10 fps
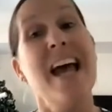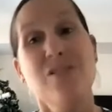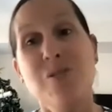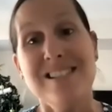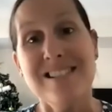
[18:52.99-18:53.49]

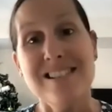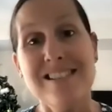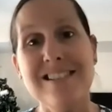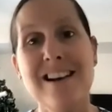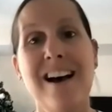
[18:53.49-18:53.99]

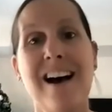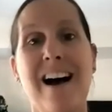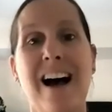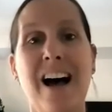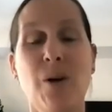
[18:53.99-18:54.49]
addresses,
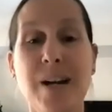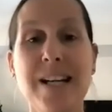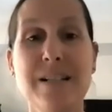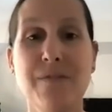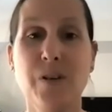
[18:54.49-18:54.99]
uh,
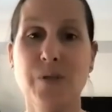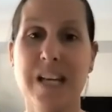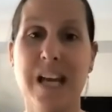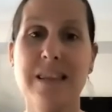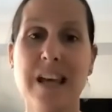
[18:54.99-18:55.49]
really difficult to
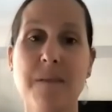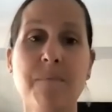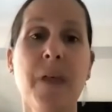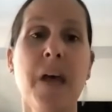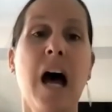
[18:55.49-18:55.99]
get them.